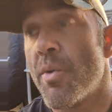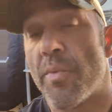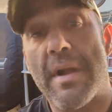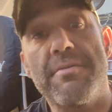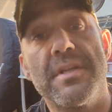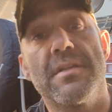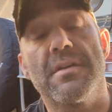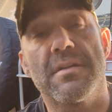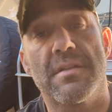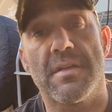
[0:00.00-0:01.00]
rounding
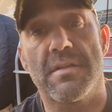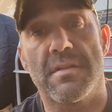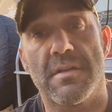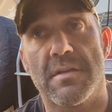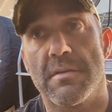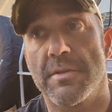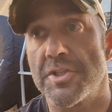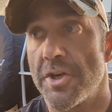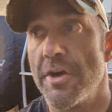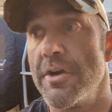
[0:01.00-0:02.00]

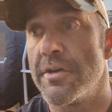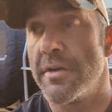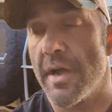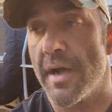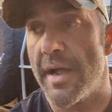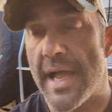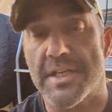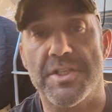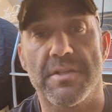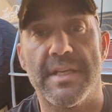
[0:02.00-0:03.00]
the turn,
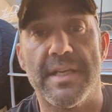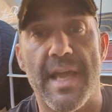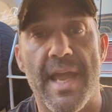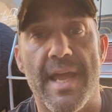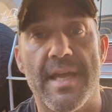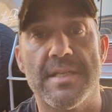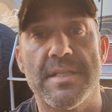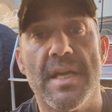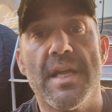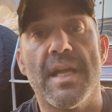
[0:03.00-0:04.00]
actually,
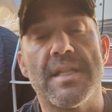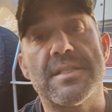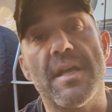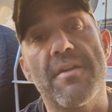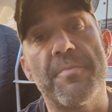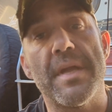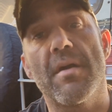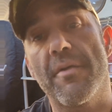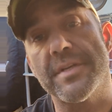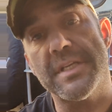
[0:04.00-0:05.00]
and instead of
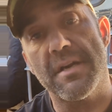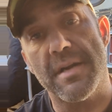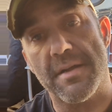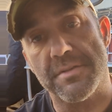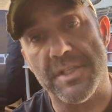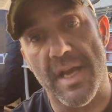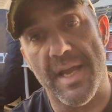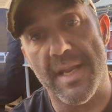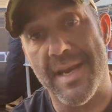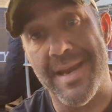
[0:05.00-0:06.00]
being on the teardown
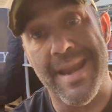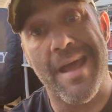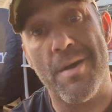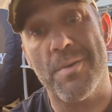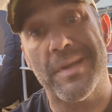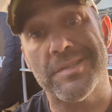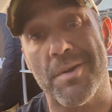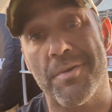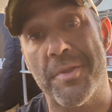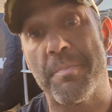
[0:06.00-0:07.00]
side, now it's
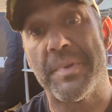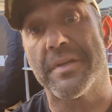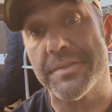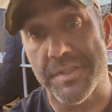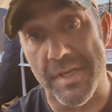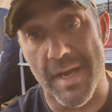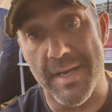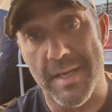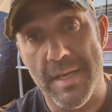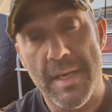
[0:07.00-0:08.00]
on the build
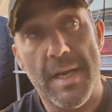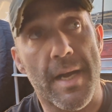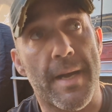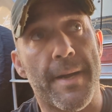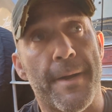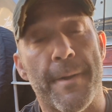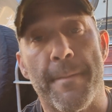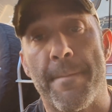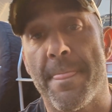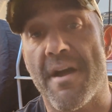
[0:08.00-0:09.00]
side.
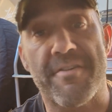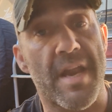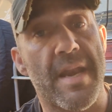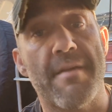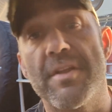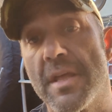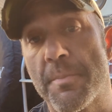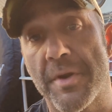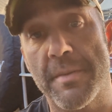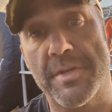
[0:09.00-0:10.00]
I've gotten
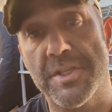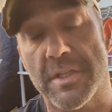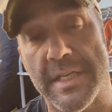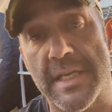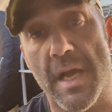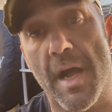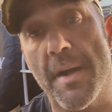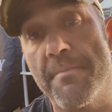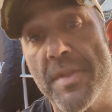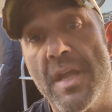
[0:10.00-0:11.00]
everything pretty much cleaned
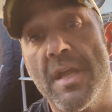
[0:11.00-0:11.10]
up.